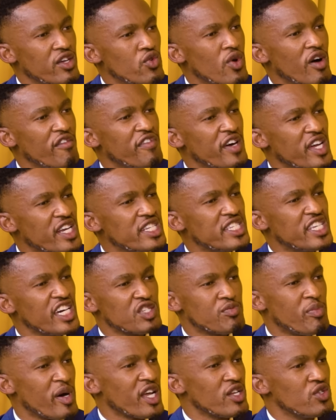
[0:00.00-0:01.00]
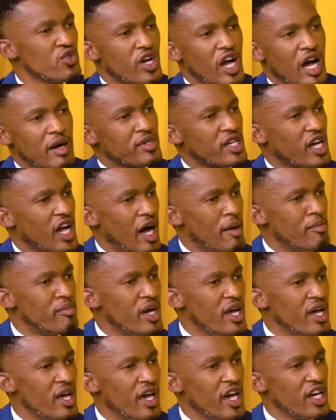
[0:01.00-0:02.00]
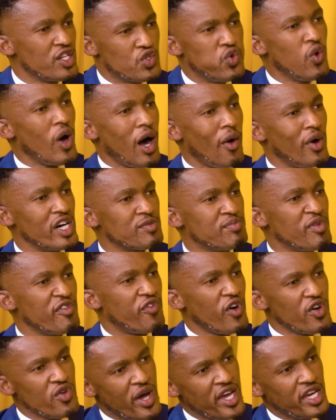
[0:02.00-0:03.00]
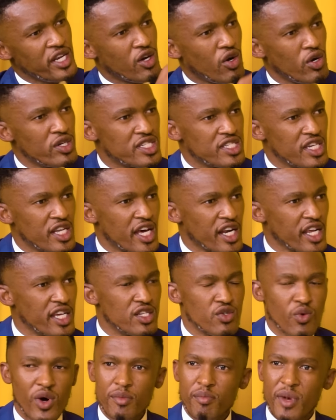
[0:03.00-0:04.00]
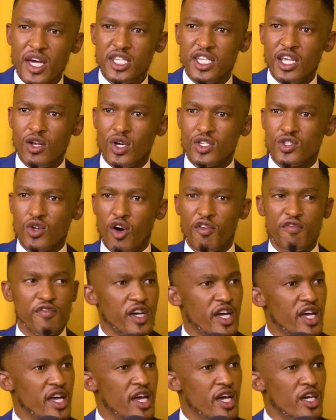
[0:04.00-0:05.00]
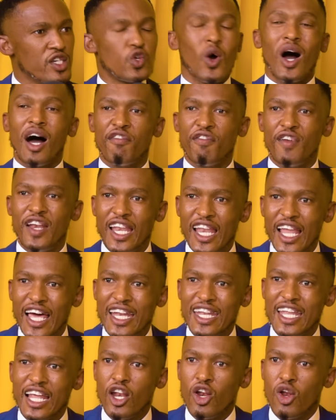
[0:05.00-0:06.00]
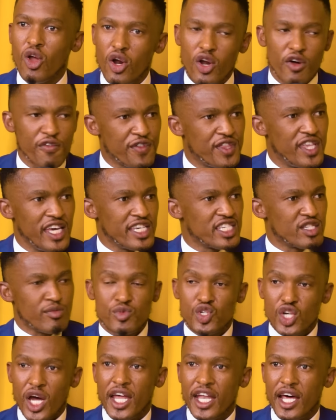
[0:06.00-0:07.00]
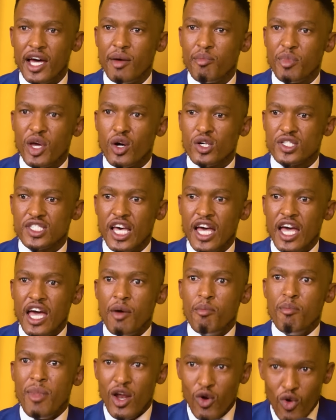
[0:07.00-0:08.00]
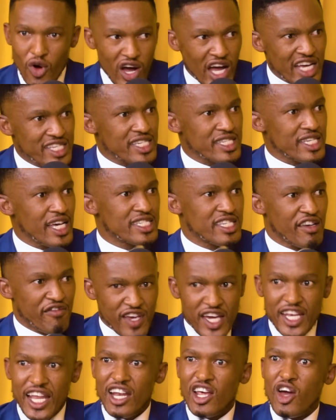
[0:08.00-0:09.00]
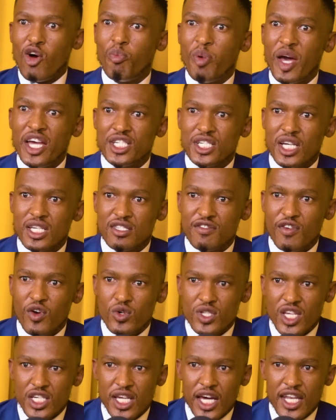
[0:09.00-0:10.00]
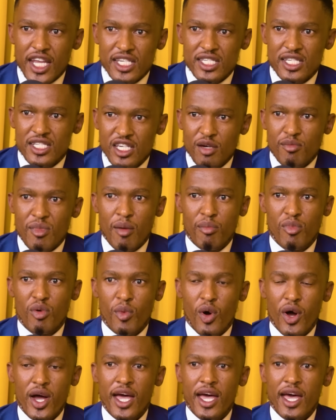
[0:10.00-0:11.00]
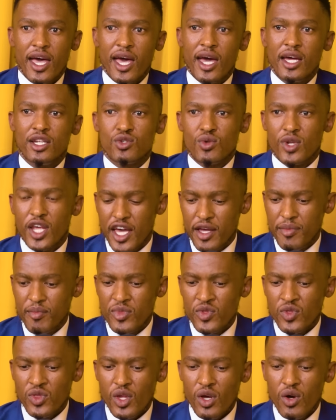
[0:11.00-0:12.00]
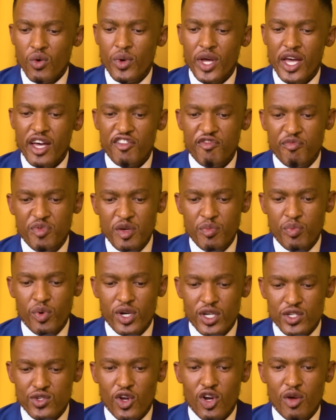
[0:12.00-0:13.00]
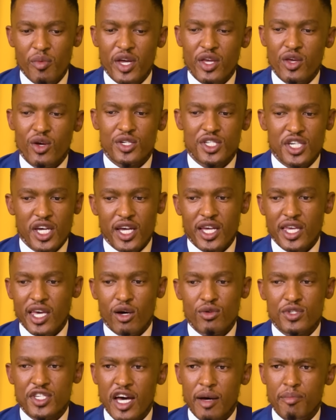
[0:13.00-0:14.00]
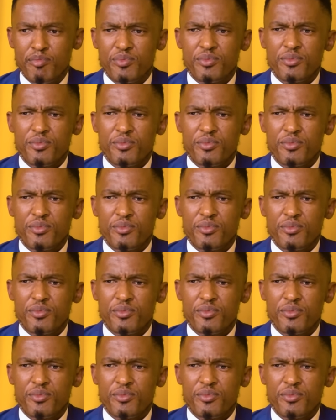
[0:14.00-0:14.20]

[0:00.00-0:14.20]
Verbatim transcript: You are very desperate. You can't come 2 hours before. You are inconsiderate. What my deal was off. So I've learned a lot of things in China because Melo exercise the Vienna level patience. And today, we have people, this is all about you checking out today.